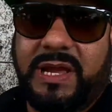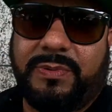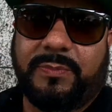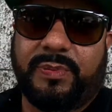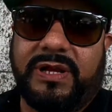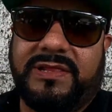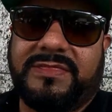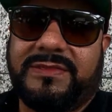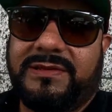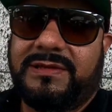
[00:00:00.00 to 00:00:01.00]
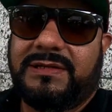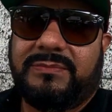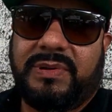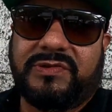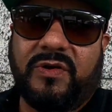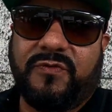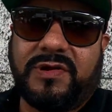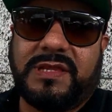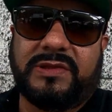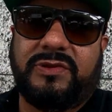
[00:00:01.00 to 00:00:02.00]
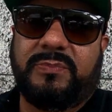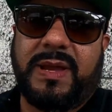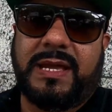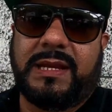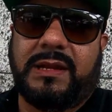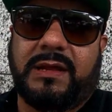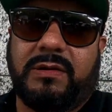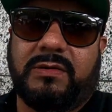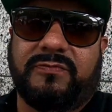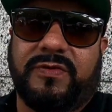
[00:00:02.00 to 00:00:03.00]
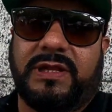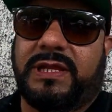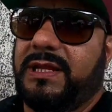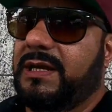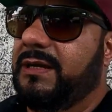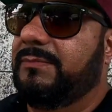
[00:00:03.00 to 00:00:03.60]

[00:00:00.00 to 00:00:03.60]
be able to breathe. But so far it's not too bad. I don't feel it.